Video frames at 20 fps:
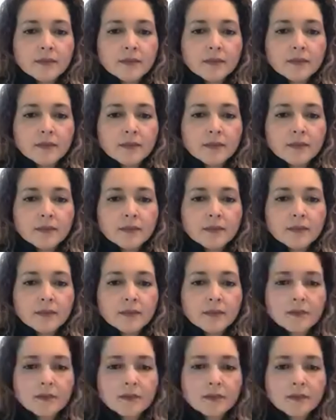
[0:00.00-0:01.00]

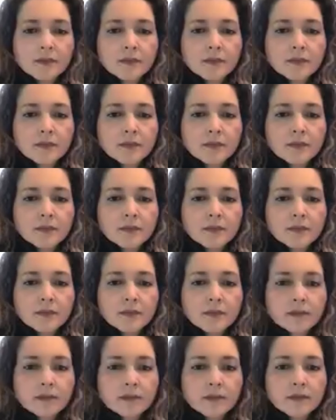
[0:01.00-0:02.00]

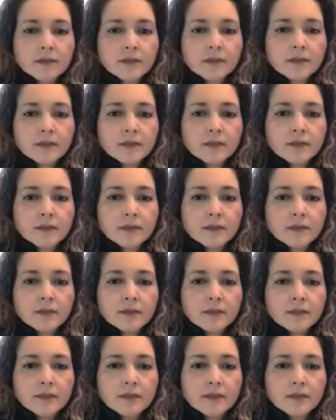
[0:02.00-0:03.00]

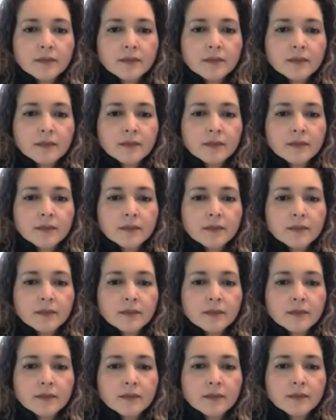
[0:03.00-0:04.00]

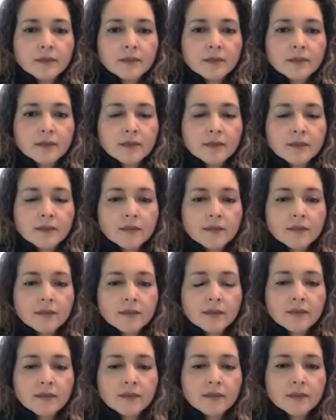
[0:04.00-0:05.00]

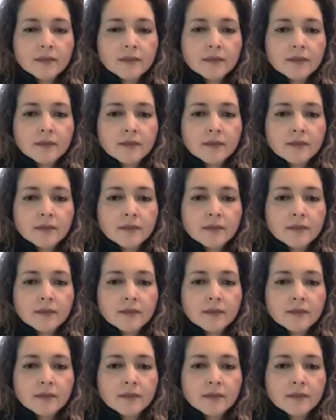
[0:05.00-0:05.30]
No words are spoken by the person on screen.